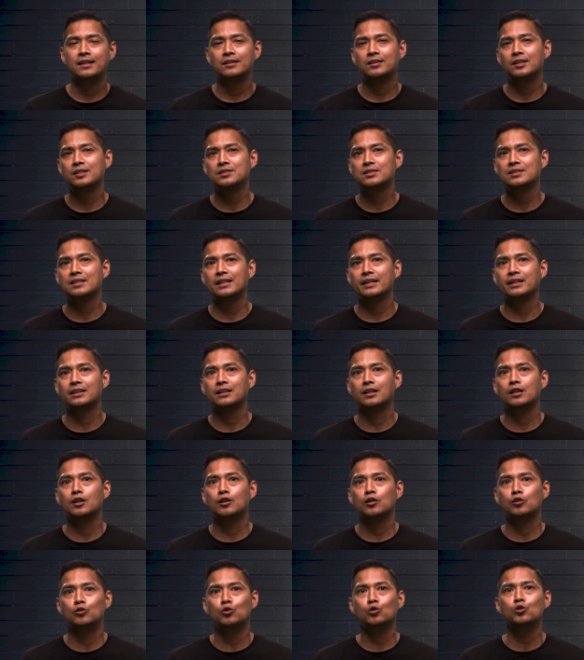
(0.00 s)
Things like
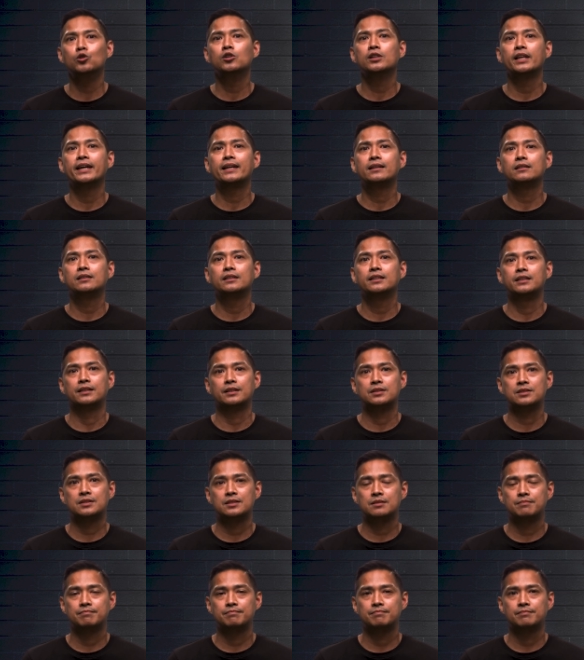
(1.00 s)
Google
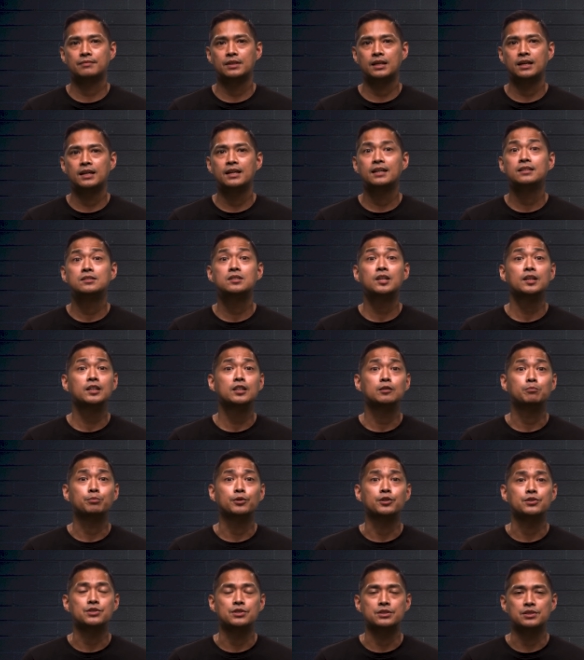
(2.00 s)
Analytics, ticket
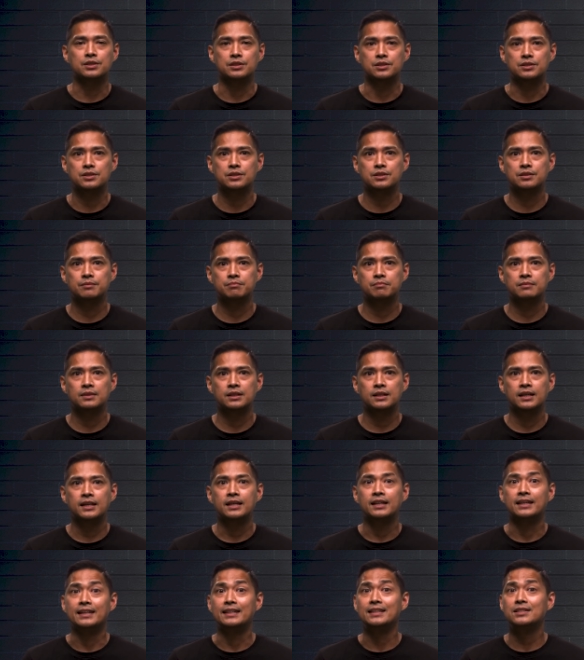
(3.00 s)
purchases,
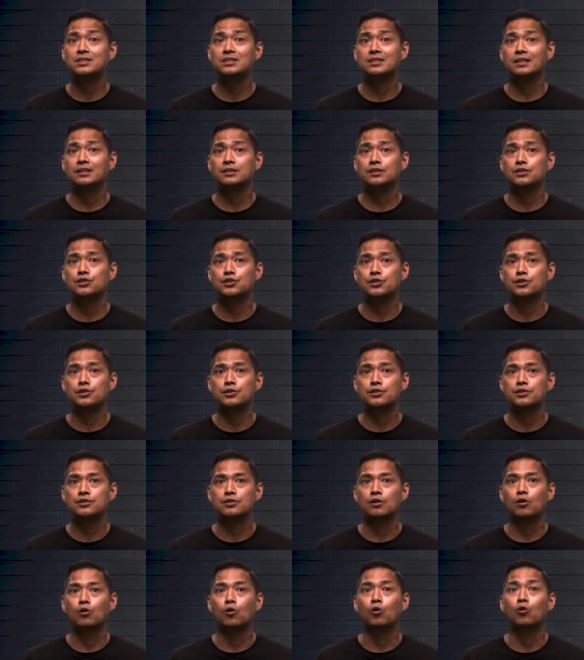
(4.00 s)

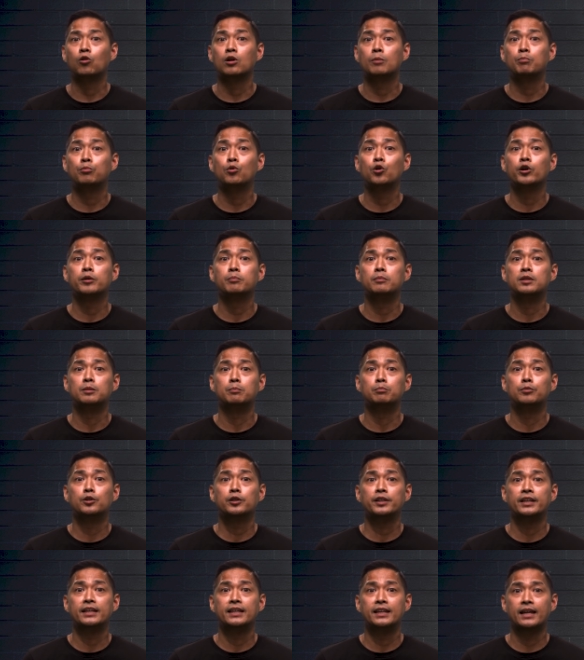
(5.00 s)
e-signatures, or appointment
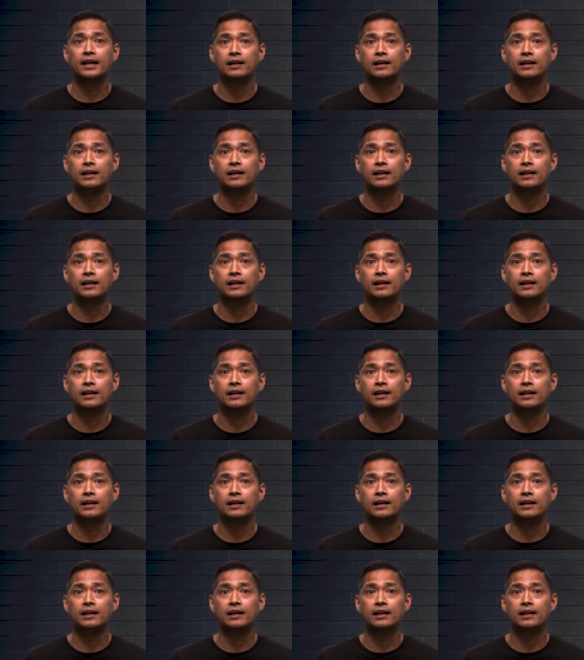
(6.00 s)
booking